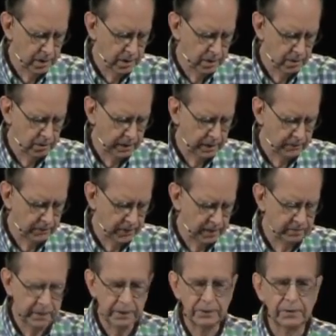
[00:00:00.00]
I only got 5
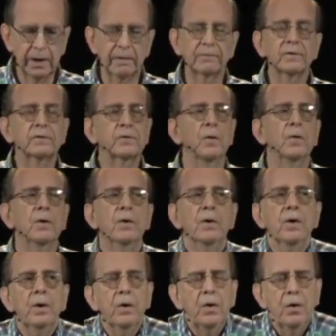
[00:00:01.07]
minutes left. So
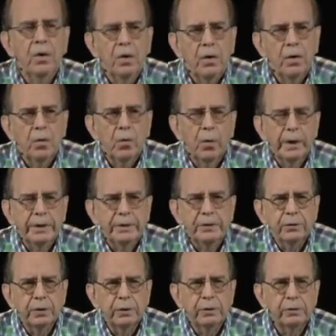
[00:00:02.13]
when
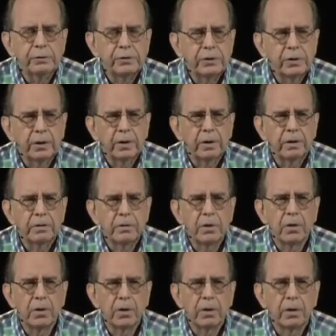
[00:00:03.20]
you lose
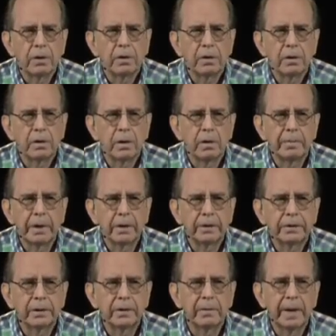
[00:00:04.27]
your
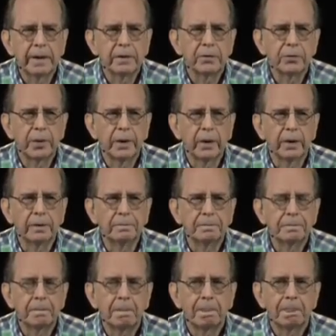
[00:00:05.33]
ability to make adrenaline,
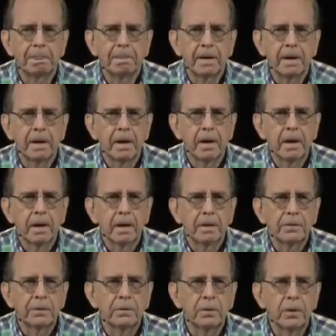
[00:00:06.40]

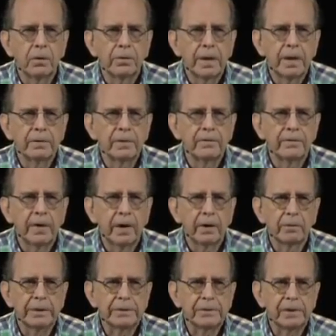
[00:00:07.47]
you go down the
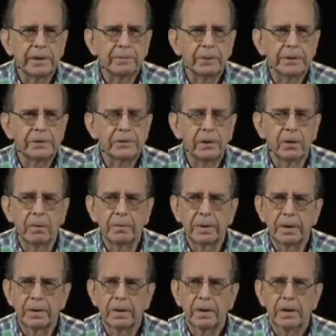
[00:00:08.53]
following slippery slope.
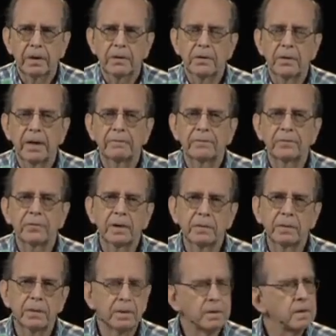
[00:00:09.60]
You have
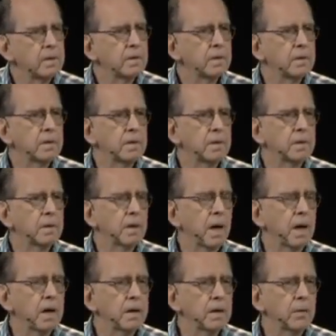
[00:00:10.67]
trouble
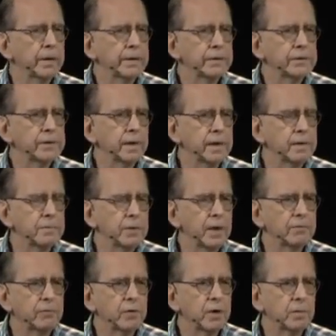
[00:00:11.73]
going to sleep. You
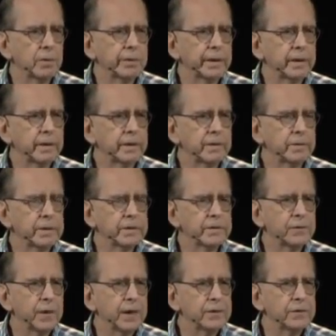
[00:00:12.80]
have trouble dealing with
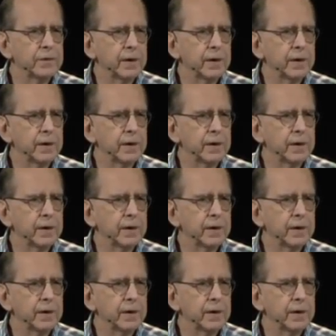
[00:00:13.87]
stress.